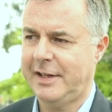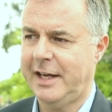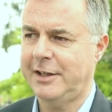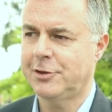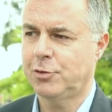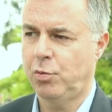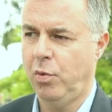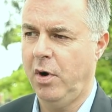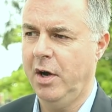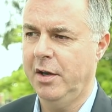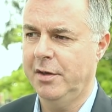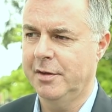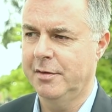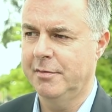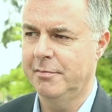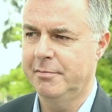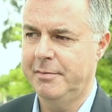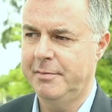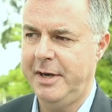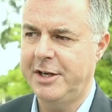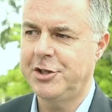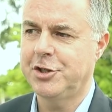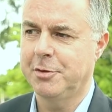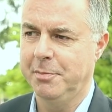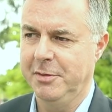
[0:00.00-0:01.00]
That's
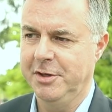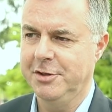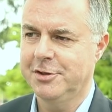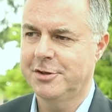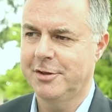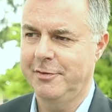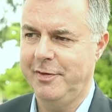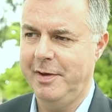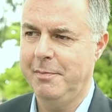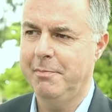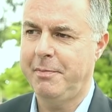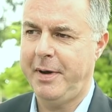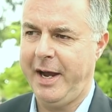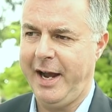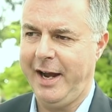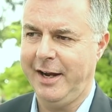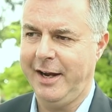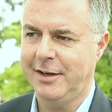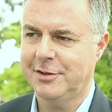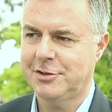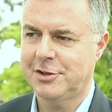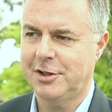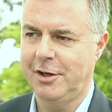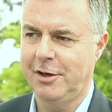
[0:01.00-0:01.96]
one measurement of impact.